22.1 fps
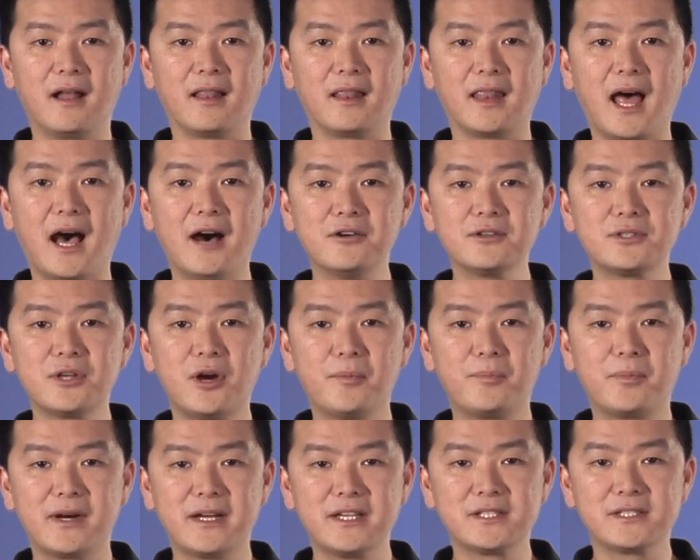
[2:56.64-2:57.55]
allows
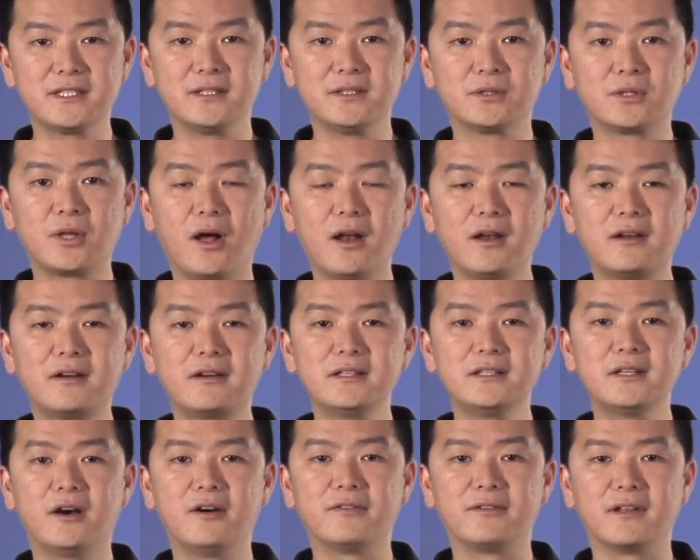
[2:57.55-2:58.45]
operation
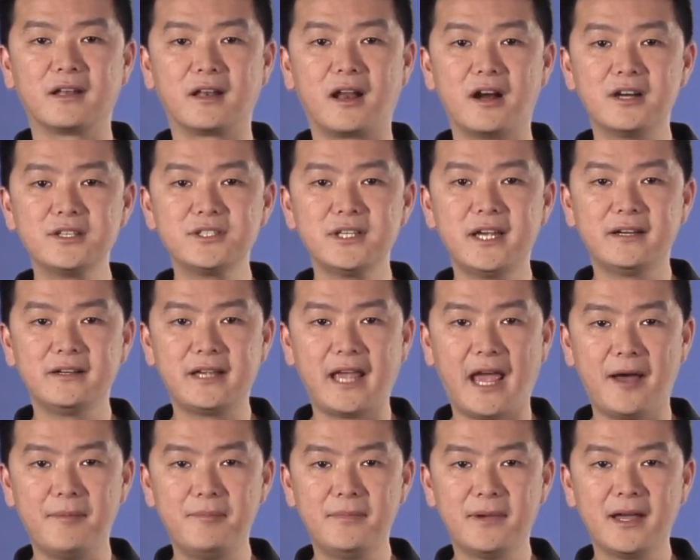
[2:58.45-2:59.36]
tolerant of a large air
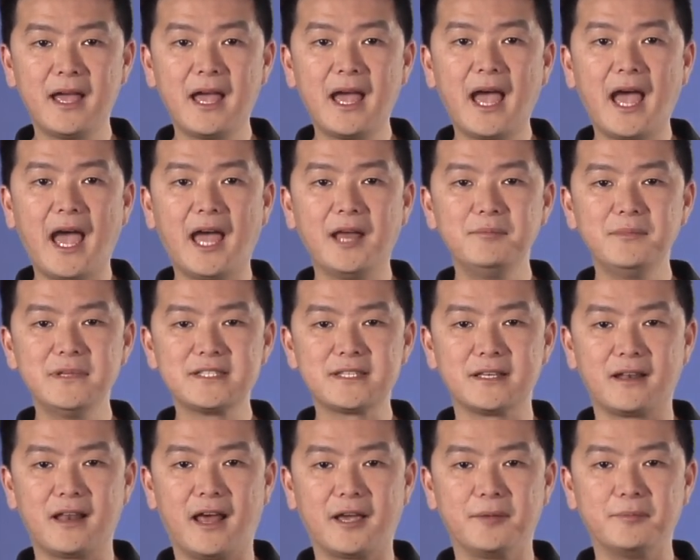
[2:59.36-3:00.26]
gap and
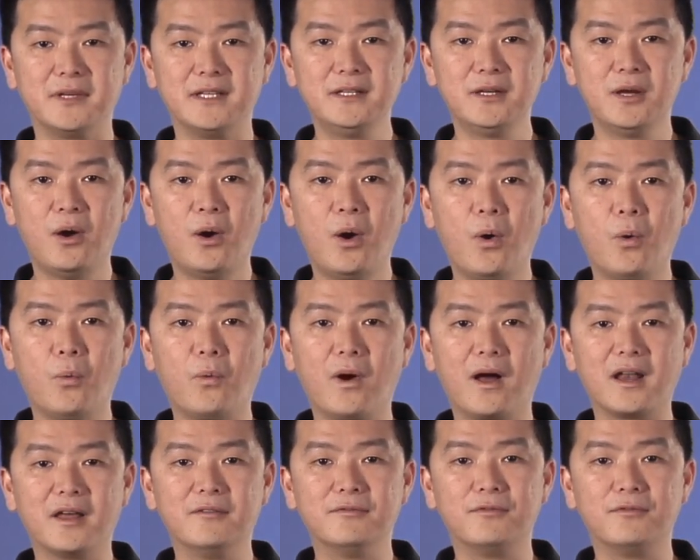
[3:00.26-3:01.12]
misalignment while